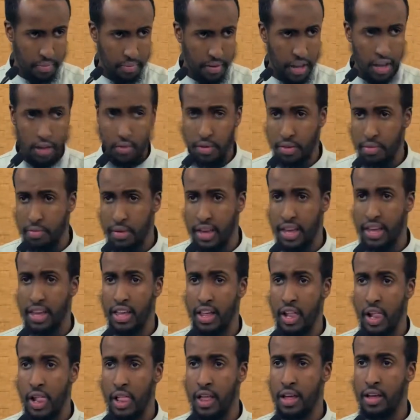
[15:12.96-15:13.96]
Are you with me?
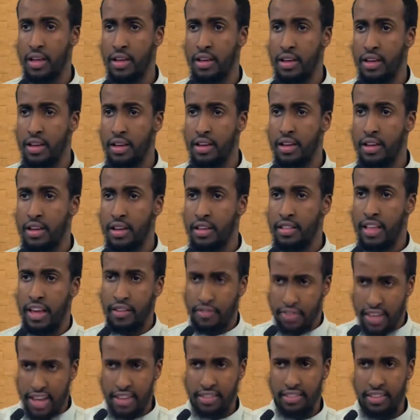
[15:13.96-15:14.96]

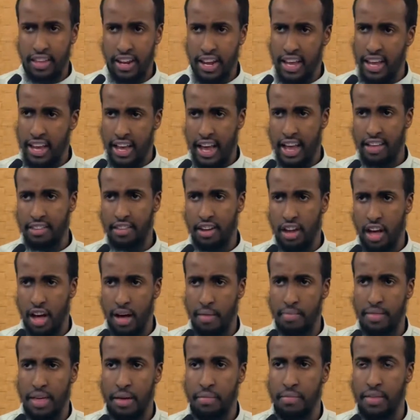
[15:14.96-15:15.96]
They've tested it, it hasn't
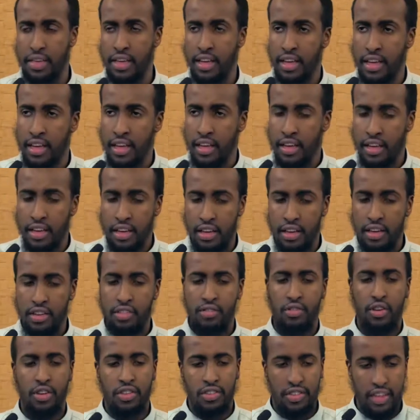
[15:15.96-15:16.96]
harmed them.
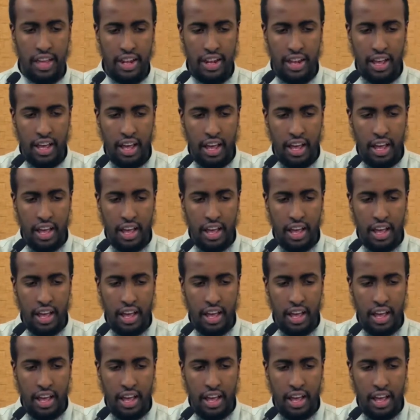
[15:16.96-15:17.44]
So he said.